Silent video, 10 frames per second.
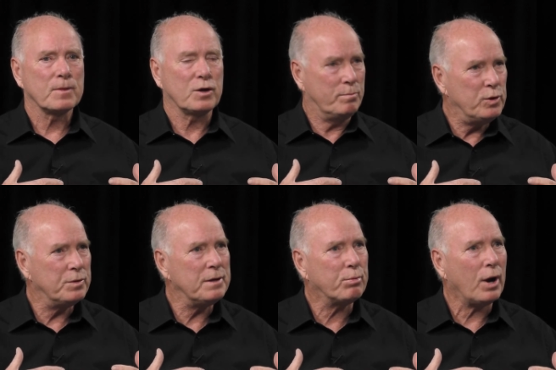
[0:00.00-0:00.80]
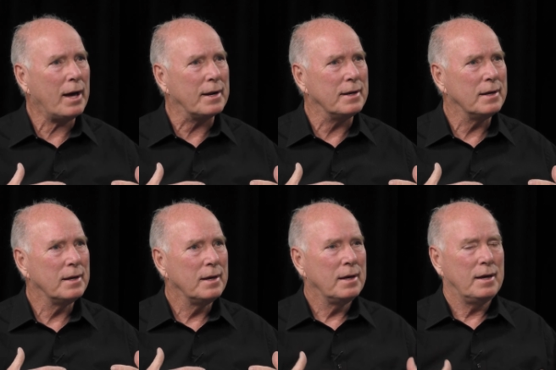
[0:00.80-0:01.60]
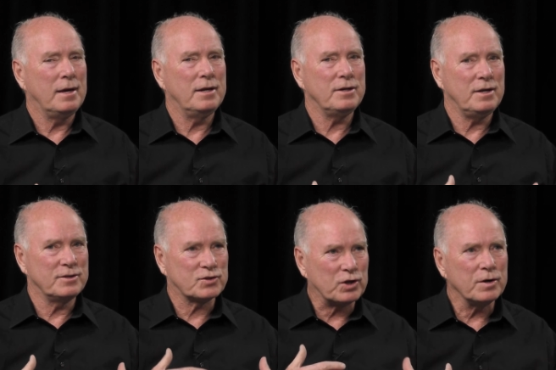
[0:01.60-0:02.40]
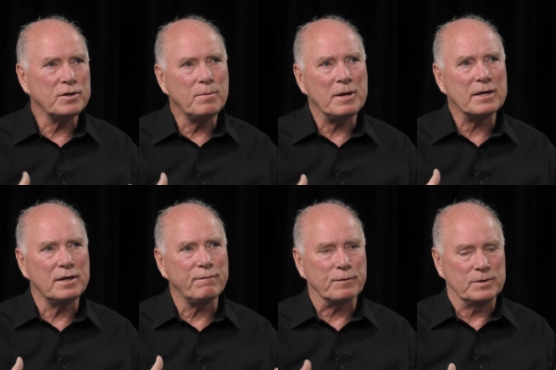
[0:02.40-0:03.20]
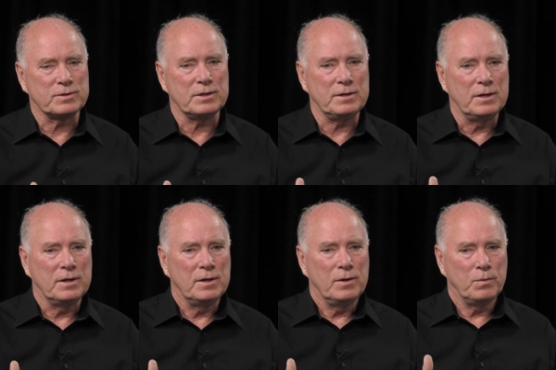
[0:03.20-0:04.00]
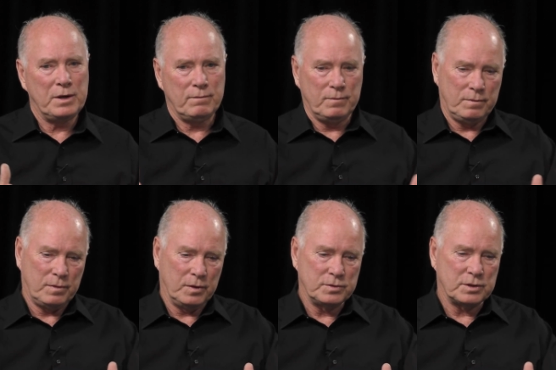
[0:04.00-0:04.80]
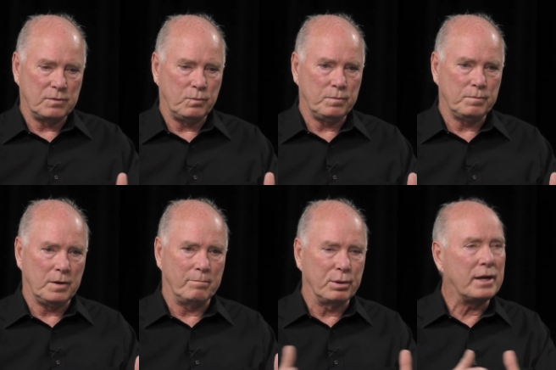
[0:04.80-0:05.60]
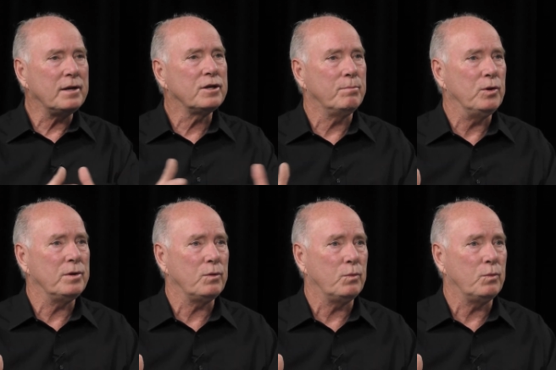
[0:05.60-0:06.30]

community pride. And it, it started to make a difference. And we, there's a, a blended community